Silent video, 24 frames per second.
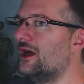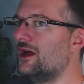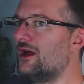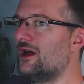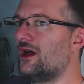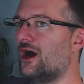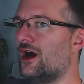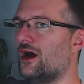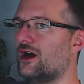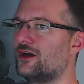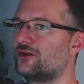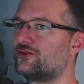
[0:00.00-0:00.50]

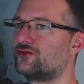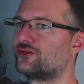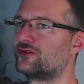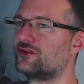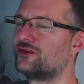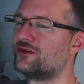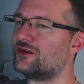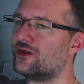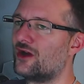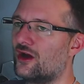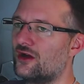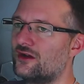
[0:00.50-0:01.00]

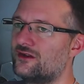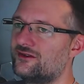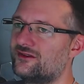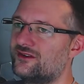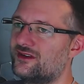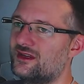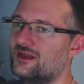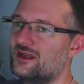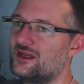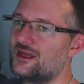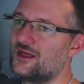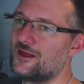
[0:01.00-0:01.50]

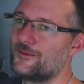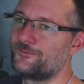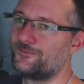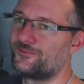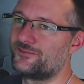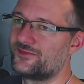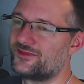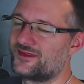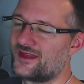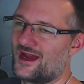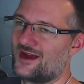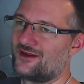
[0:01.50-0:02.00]
190
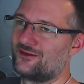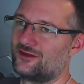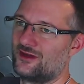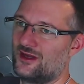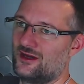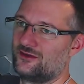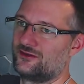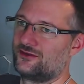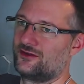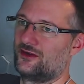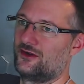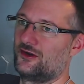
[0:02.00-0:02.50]

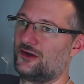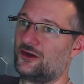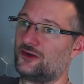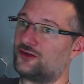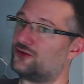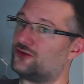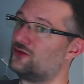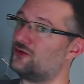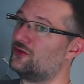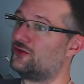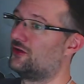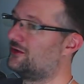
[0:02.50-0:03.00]
download and
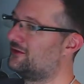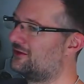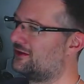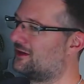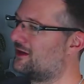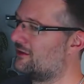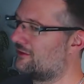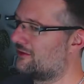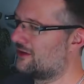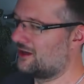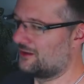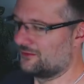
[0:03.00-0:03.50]
190
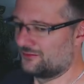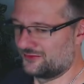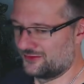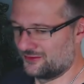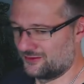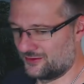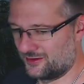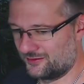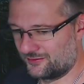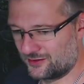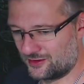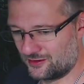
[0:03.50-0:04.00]
going up. So
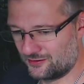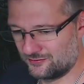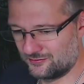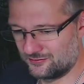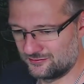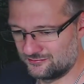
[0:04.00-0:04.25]
I've got,